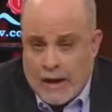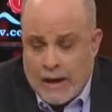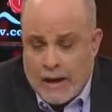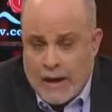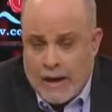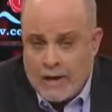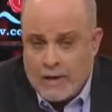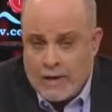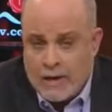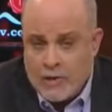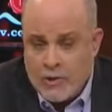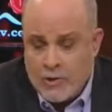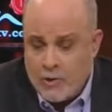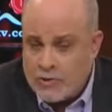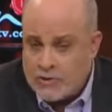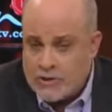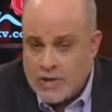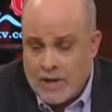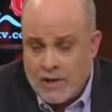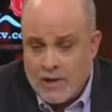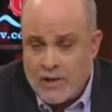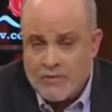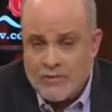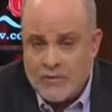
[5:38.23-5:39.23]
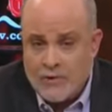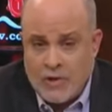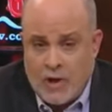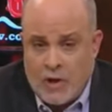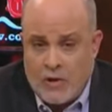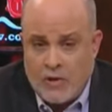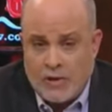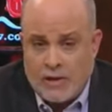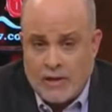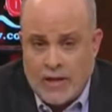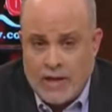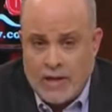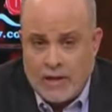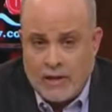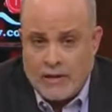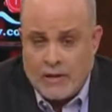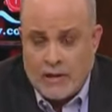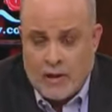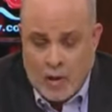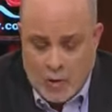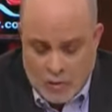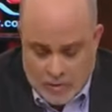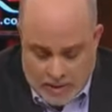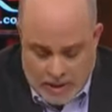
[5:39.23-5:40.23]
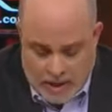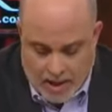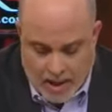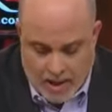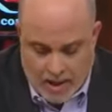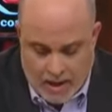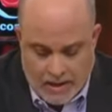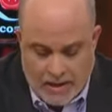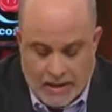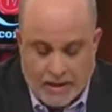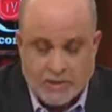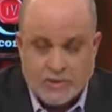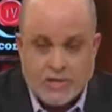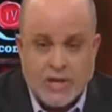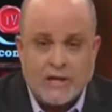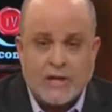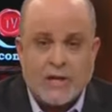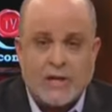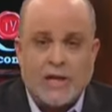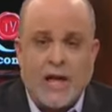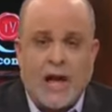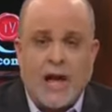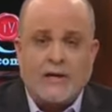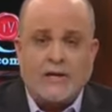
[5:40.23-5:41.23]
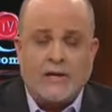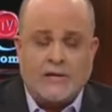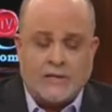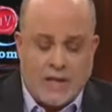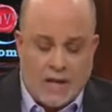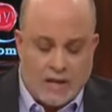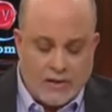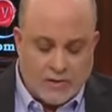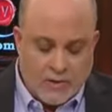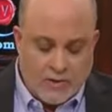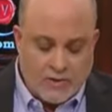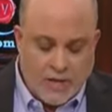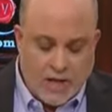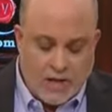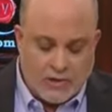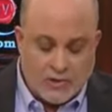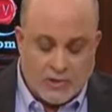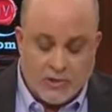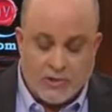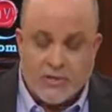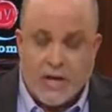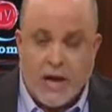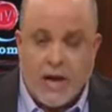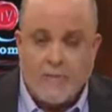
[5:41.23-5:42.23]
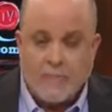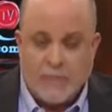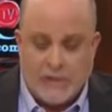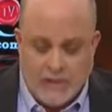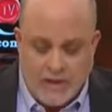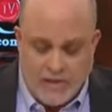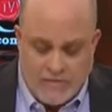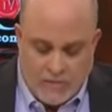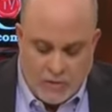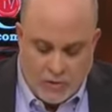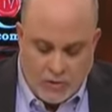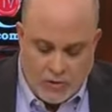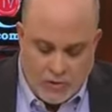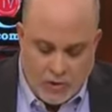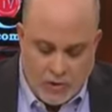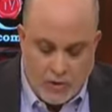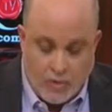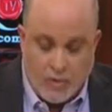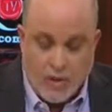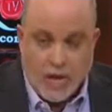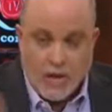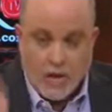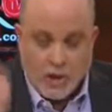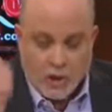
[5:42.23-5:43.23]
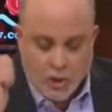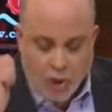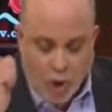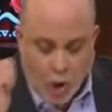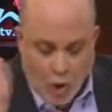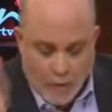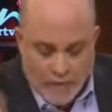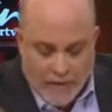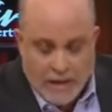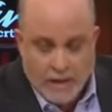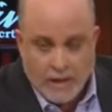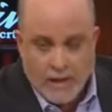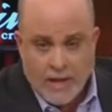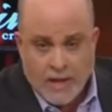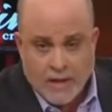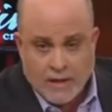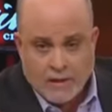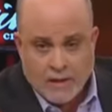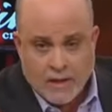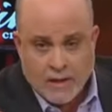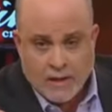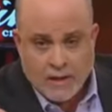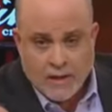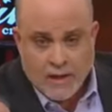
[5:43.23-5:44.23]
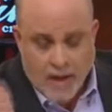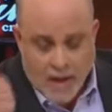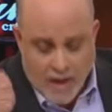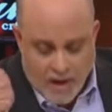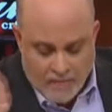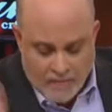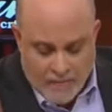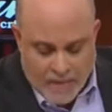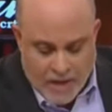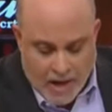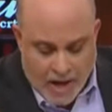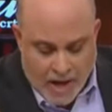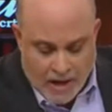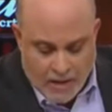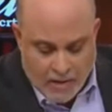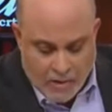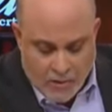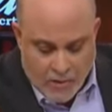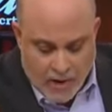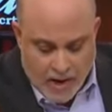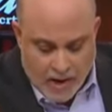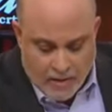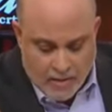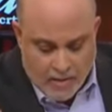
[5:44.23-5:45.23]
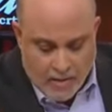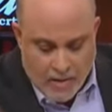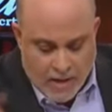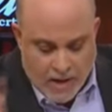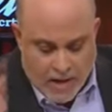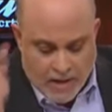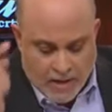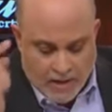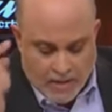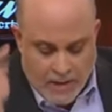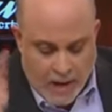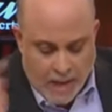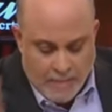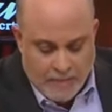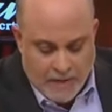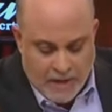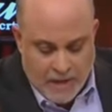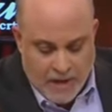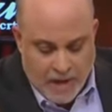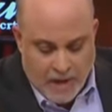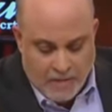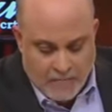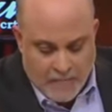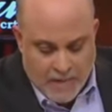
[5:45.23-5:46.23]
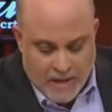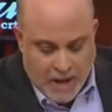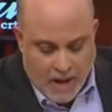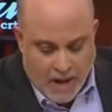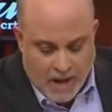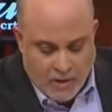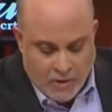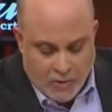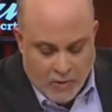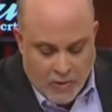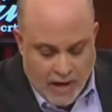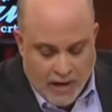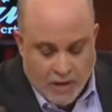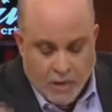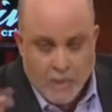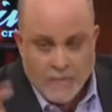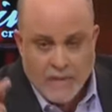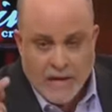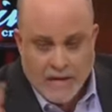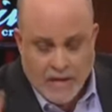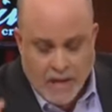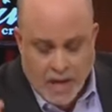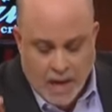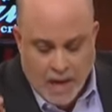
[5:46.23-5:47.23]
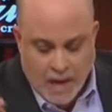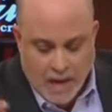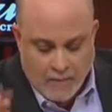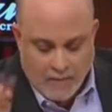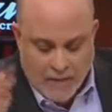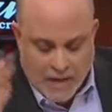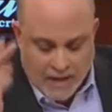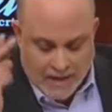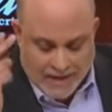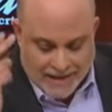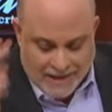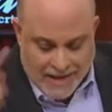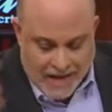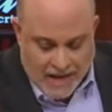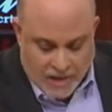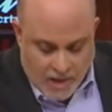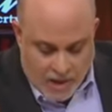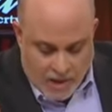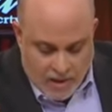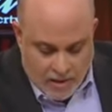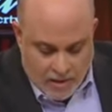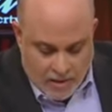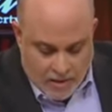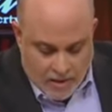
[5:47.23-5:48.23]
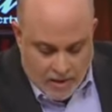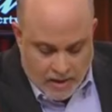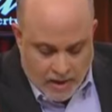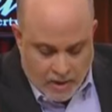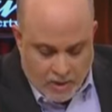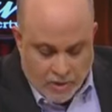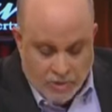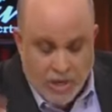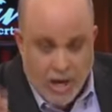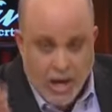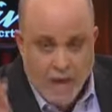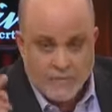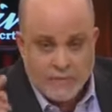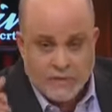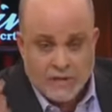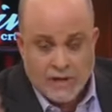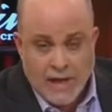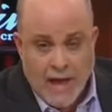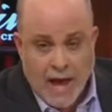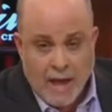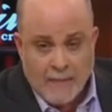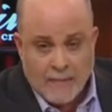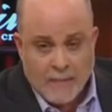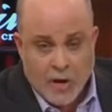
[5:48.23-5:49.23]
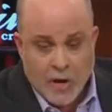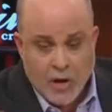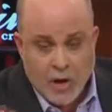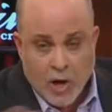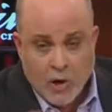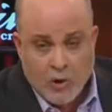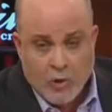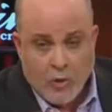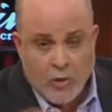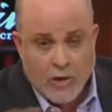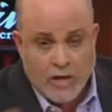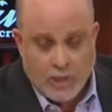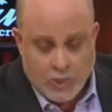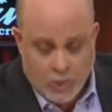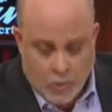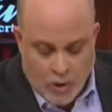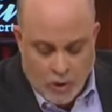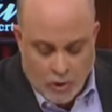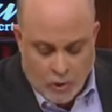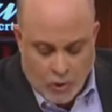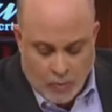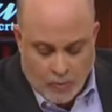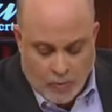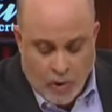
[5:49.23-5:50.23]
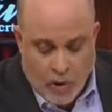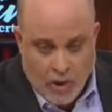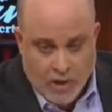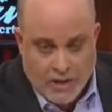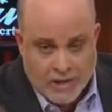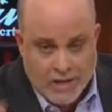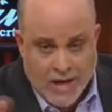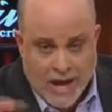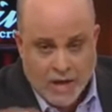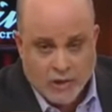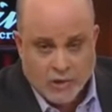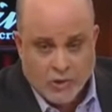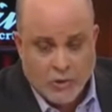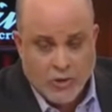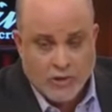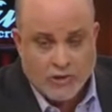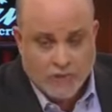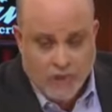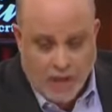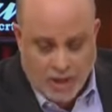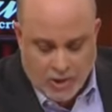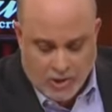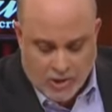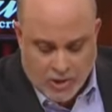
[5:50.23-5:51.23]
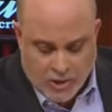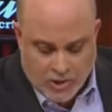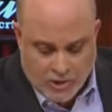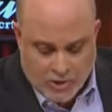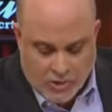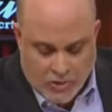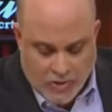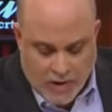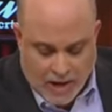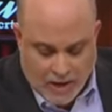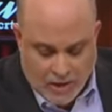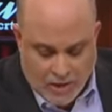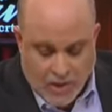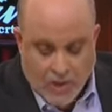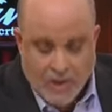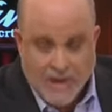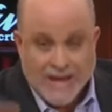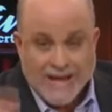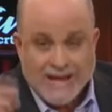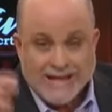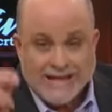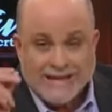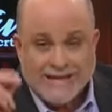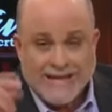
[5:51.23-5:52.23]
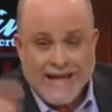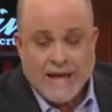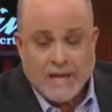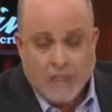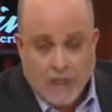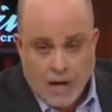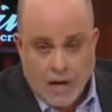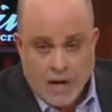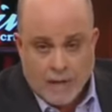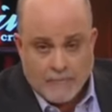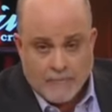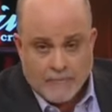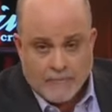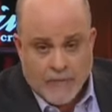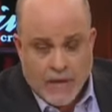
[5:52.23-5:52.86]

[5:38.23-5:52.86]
And you tell us you don't leak? Okay, take a lie detector test, because I believe you do. Comey leaked, FBI director. Deputy FBI Director McCabe, leaker. James Clapper, according to a new book, National Intelligence Director, leaker.